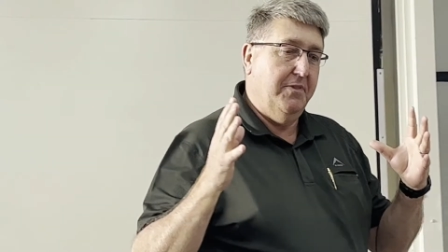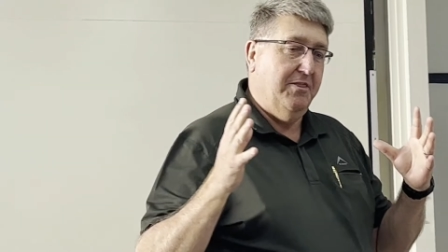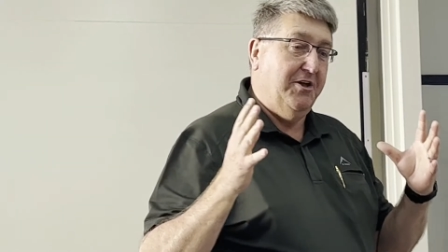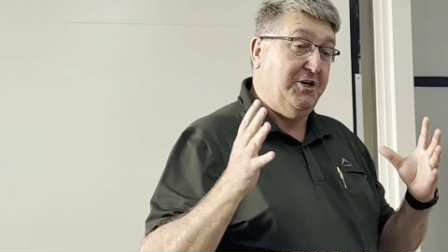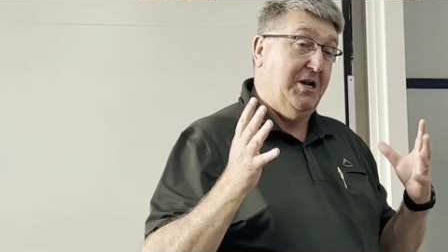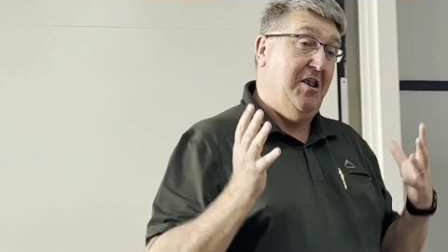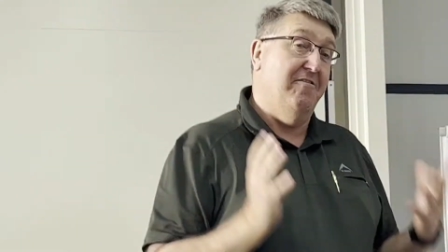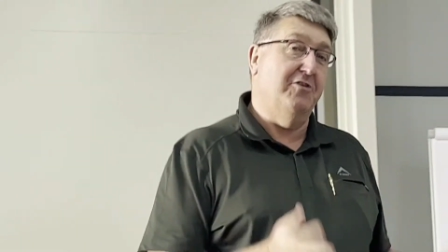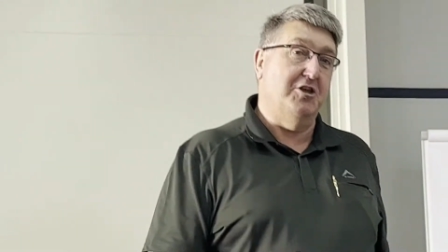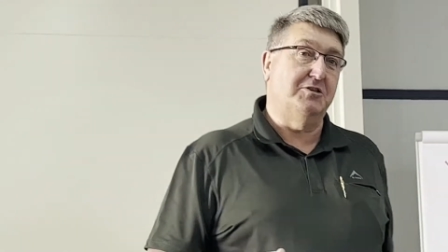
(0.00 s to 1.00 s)
that
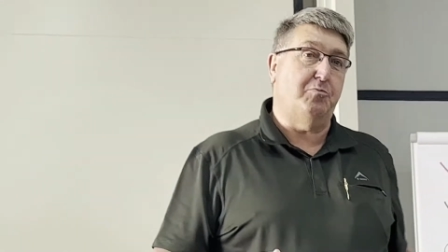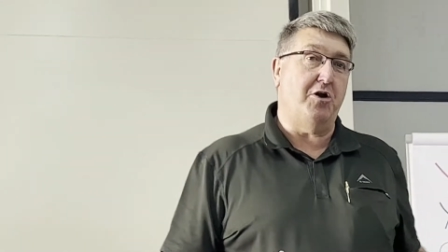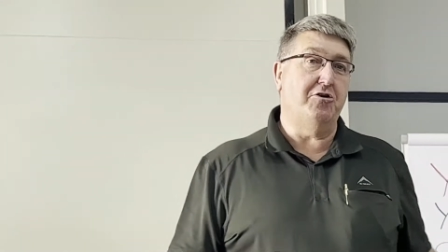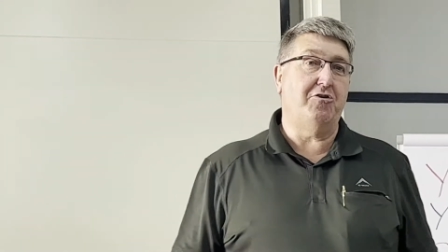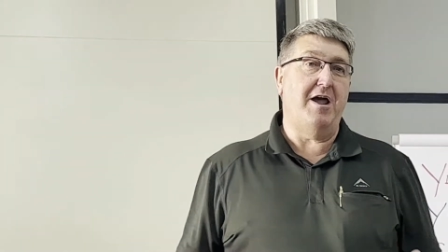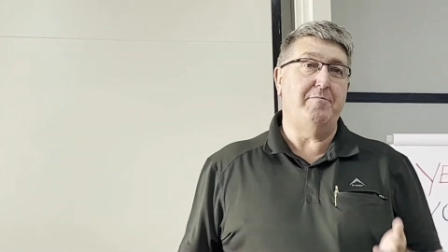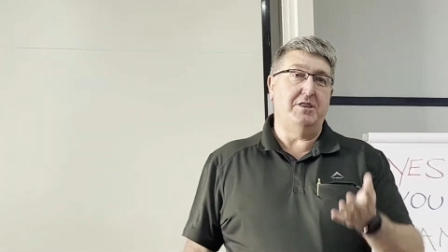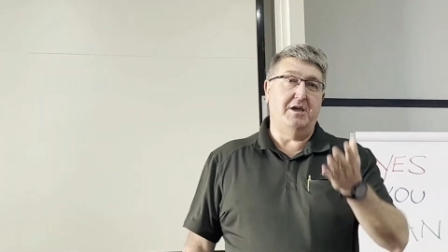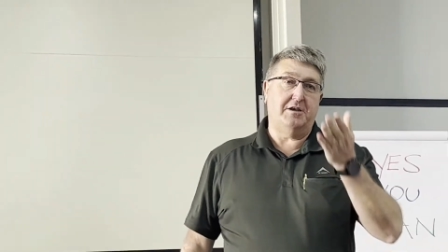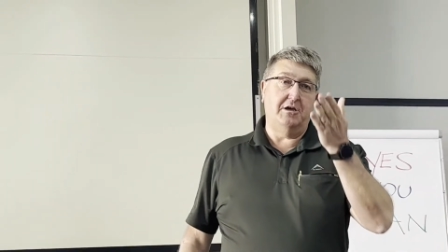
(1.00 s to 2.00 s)
deliver this program,
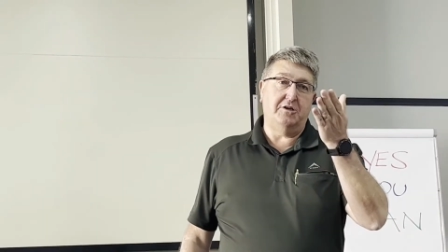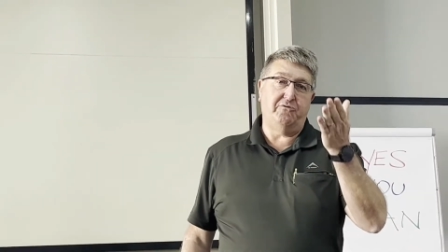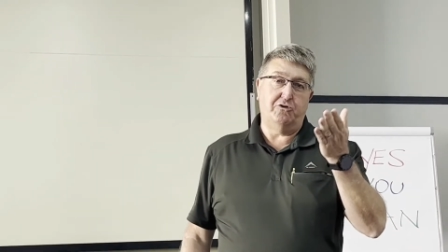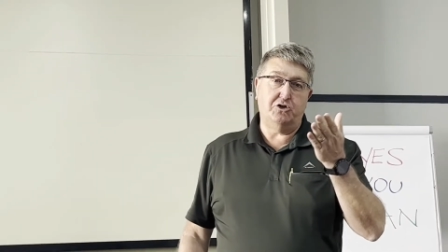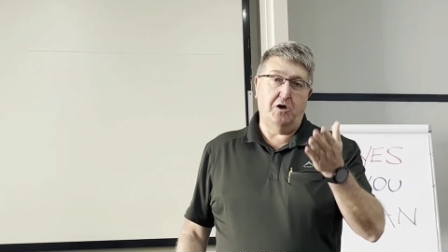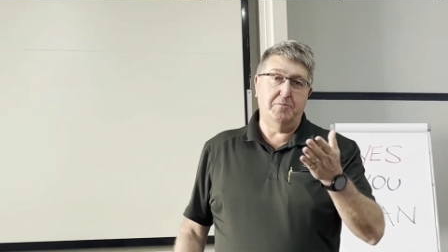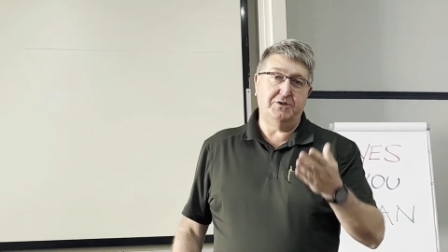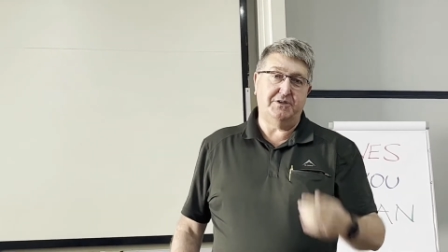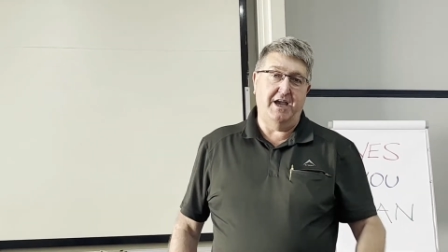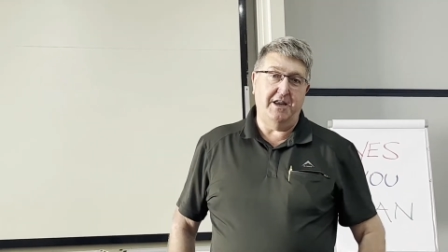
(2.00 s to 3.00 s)
and that goes for
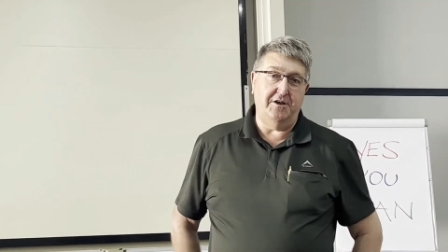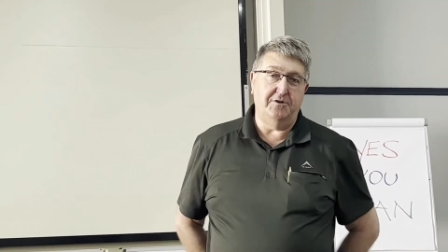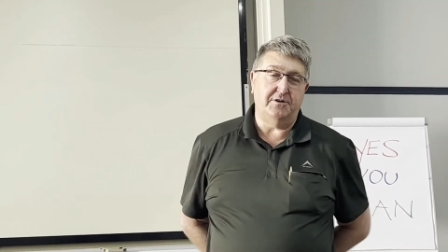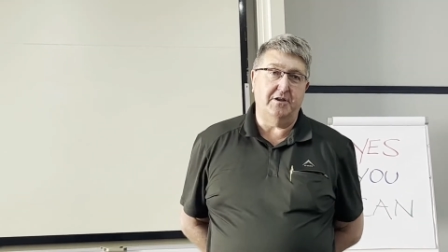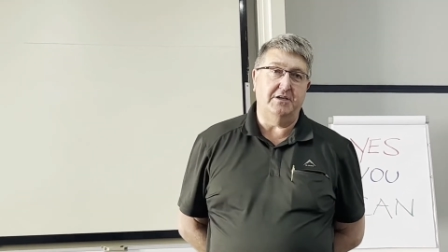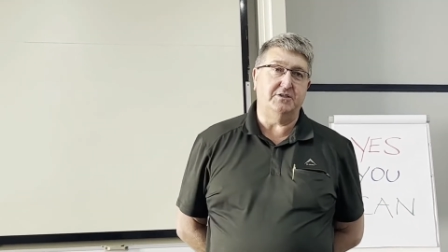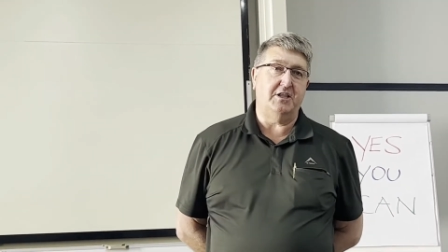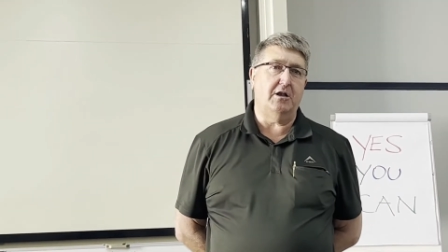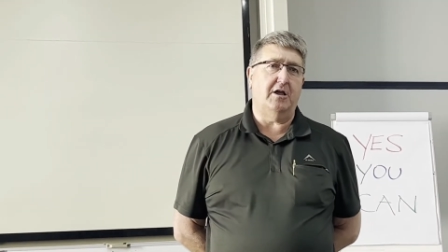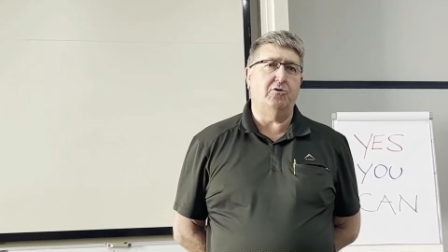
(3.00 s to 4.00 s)
Thomas and
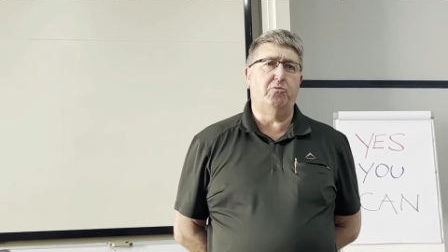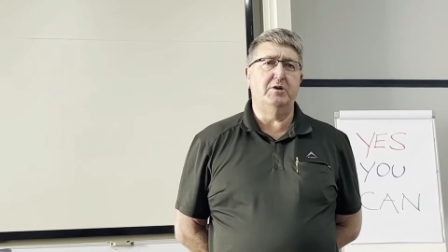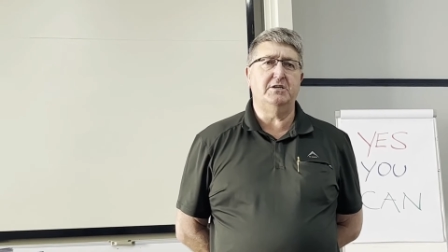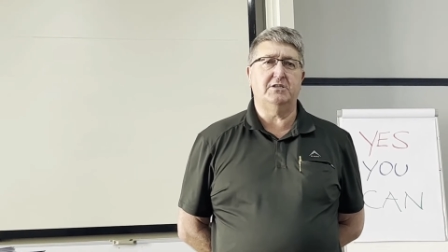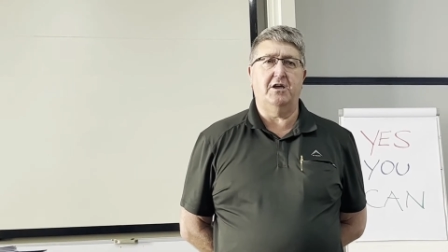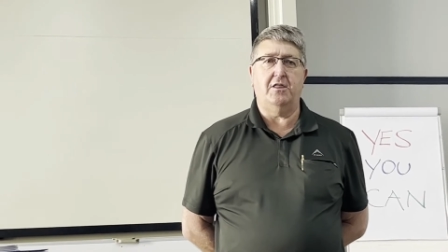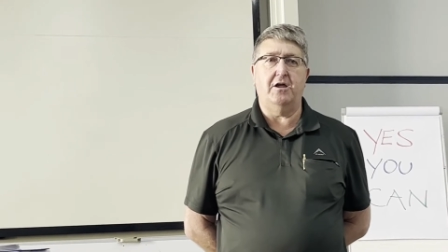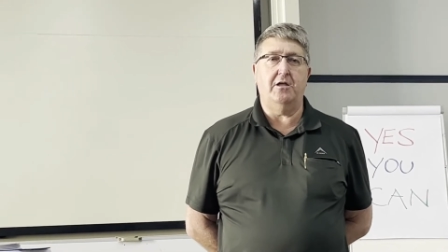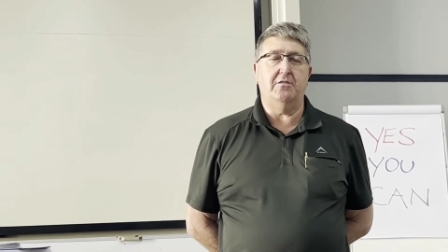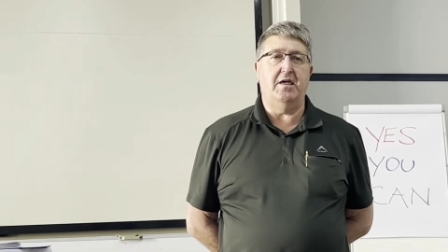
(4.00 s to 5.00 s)
Estelle, I normally say
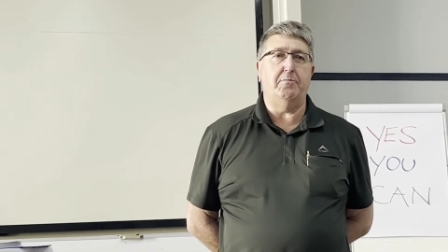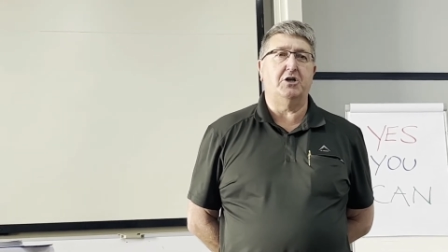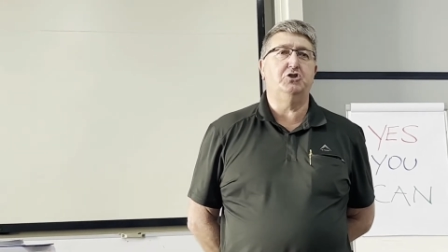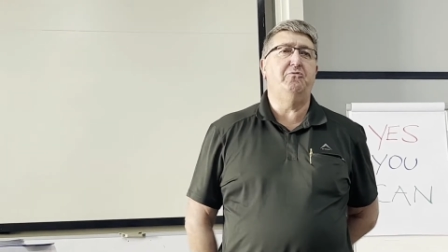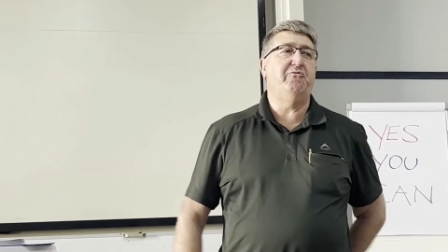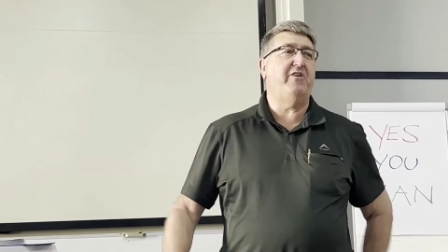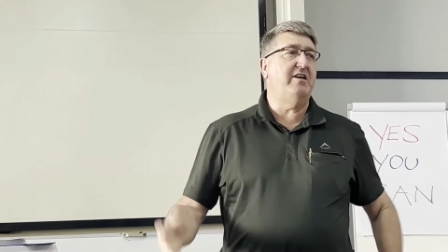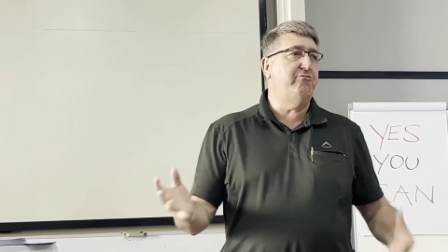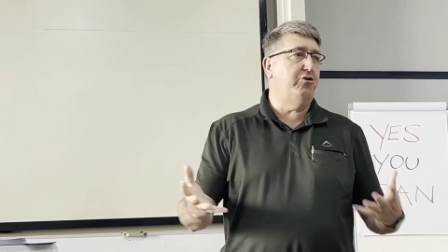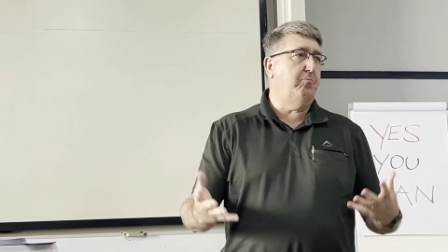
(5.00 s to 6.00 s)
they, they're my two
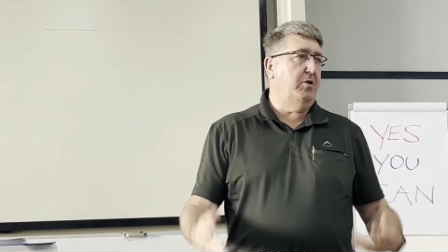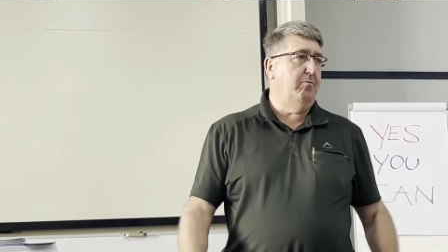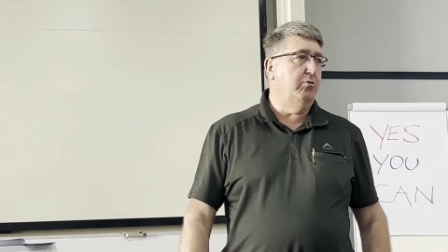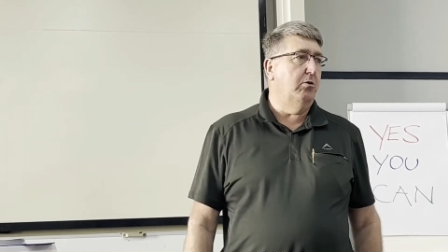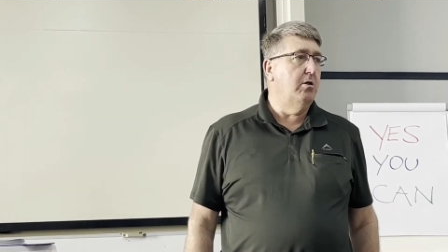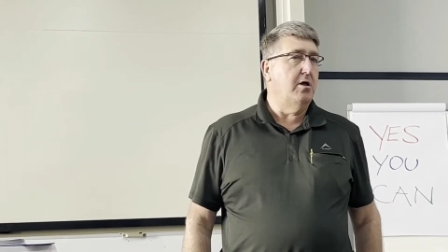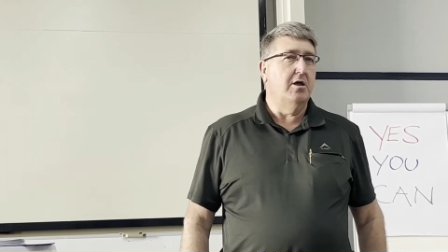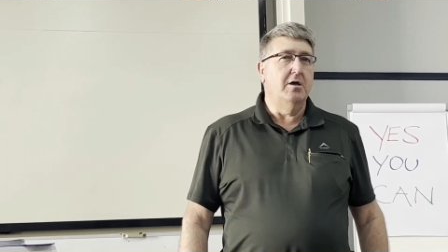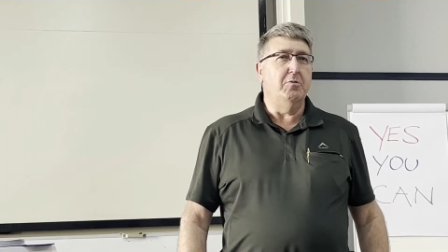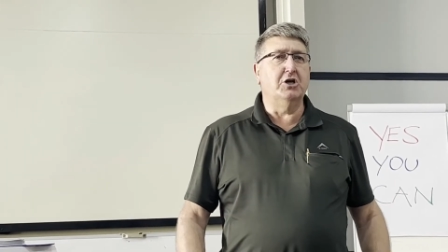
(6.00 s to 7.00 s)
favorite people
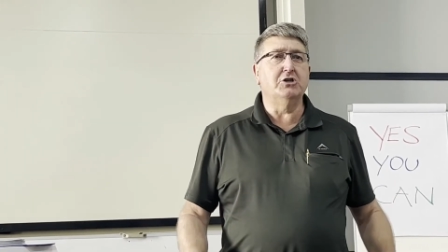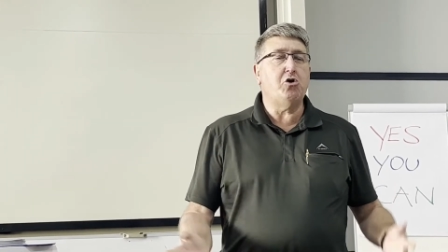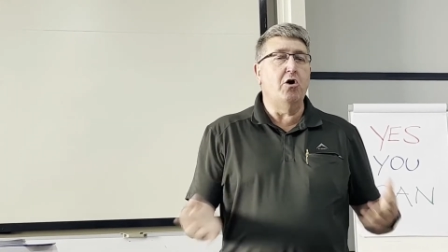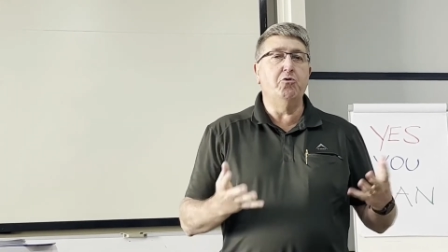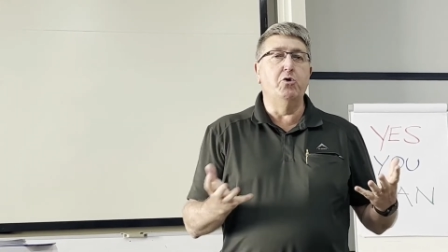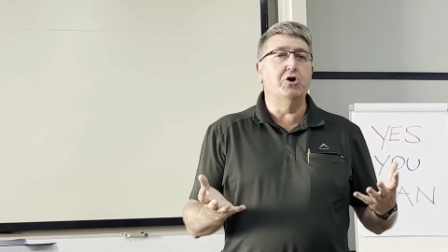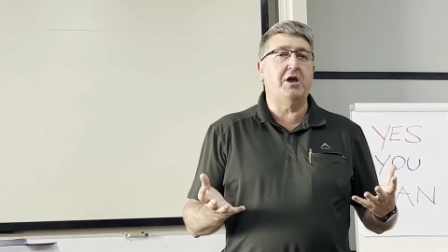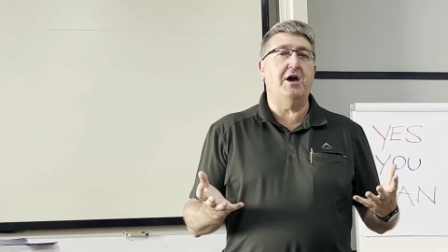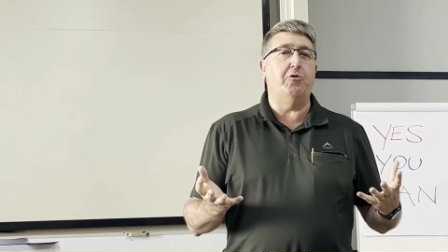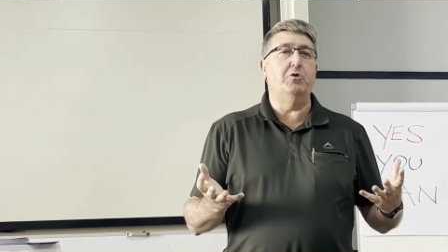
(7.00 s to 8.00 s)
because I can't work
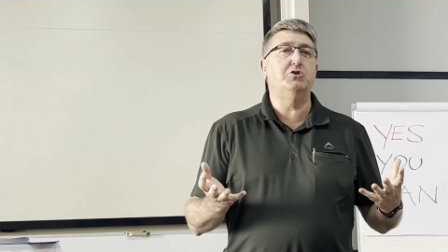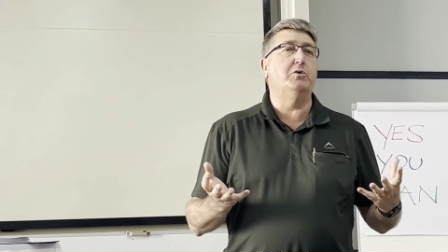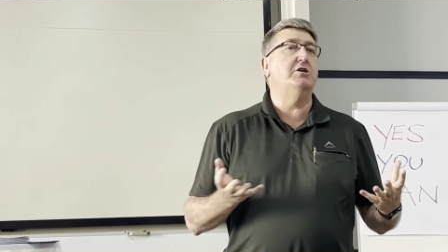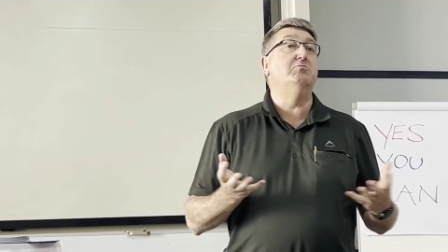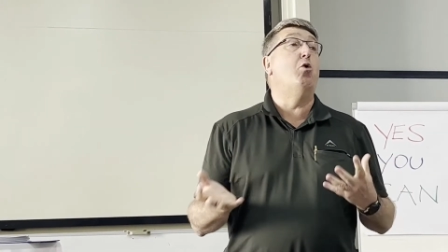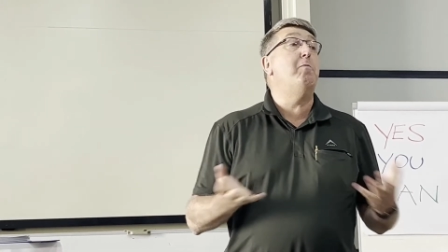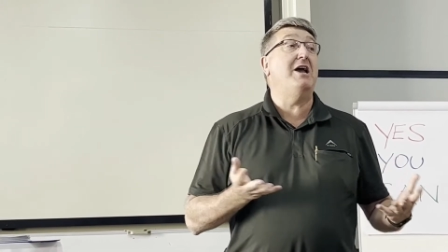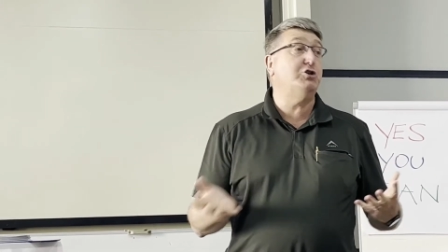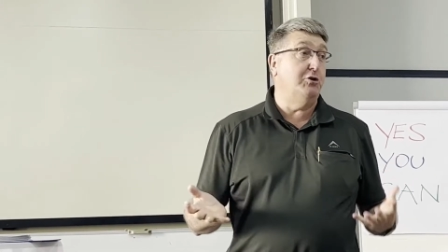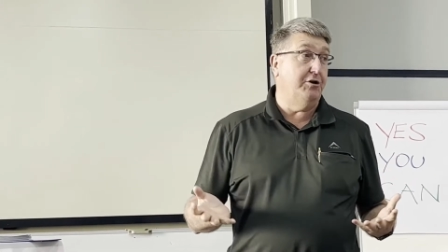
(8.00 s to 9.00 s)
out which one is more
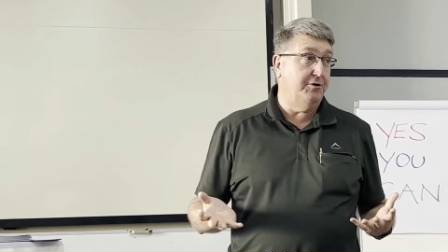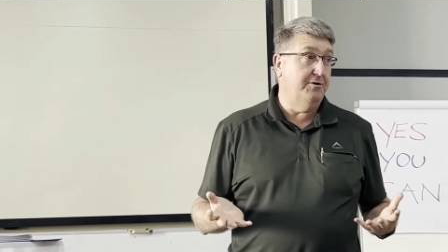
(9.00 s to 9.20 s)
passionate.